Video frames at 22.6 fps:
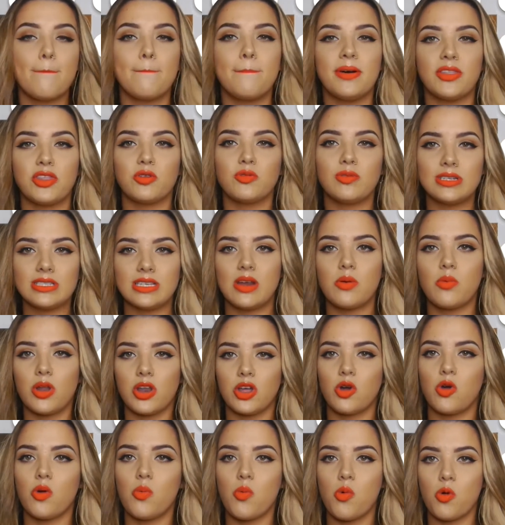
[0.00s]
But the reason I want
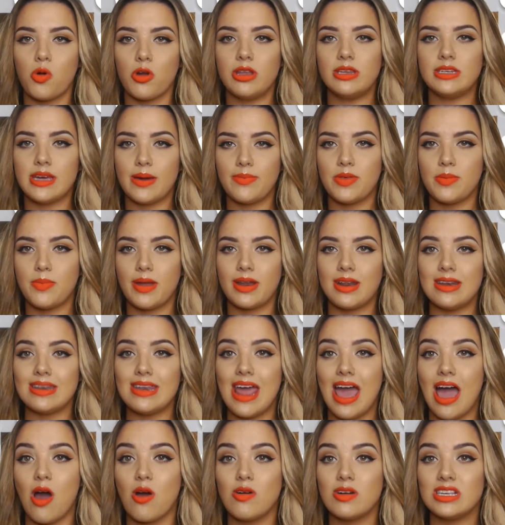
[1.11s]
to go more in depth about it
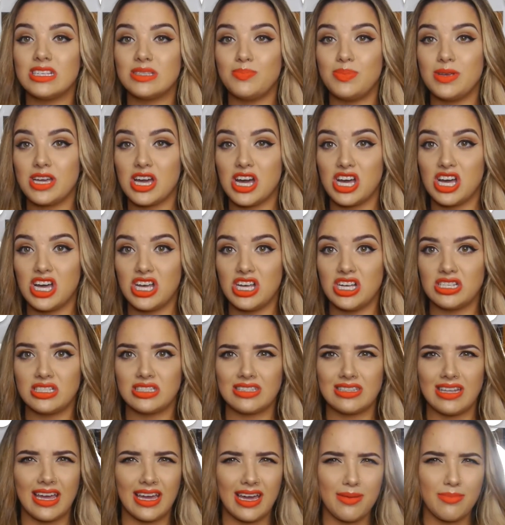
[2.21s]
now is
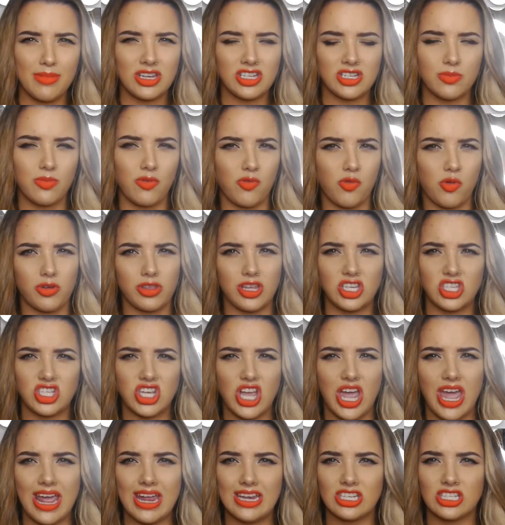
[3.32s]
because, like I mentioned before, they
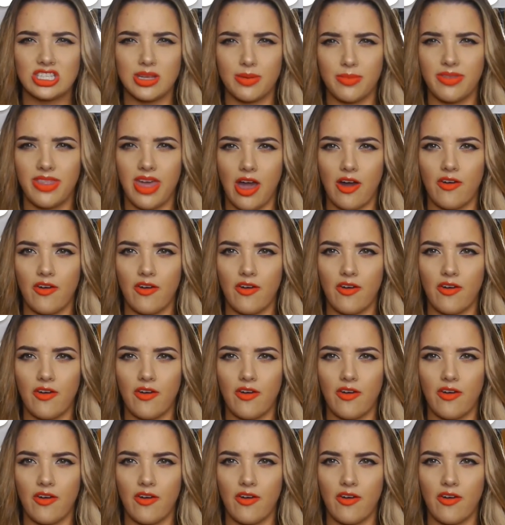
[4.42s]
changed some of the